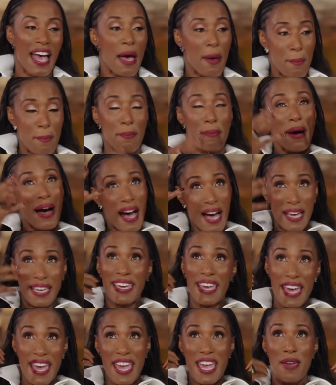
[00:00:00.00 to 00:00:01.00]
my
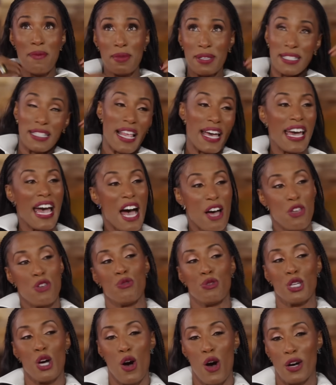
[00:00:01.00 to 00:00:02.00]
game is like how you
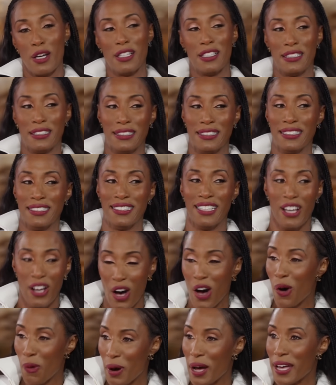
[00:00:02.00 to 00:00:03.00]
talk. Exactly.
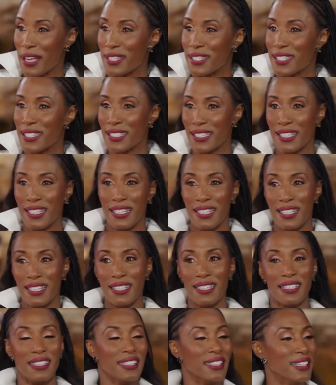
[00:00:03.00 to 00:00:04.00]
Always. Exactly.
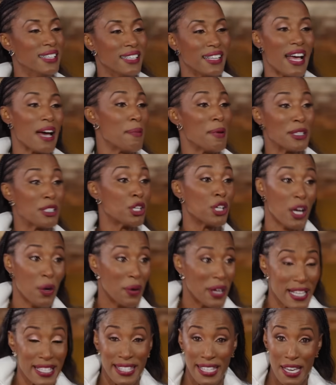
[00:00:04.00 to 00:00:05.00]
Do like, but you don't
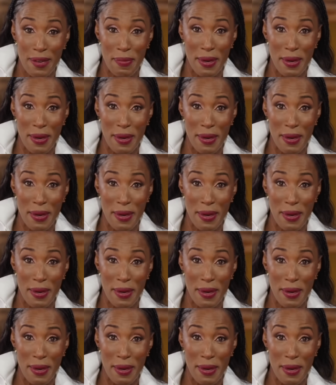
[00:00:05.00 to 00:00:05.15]
want to see house.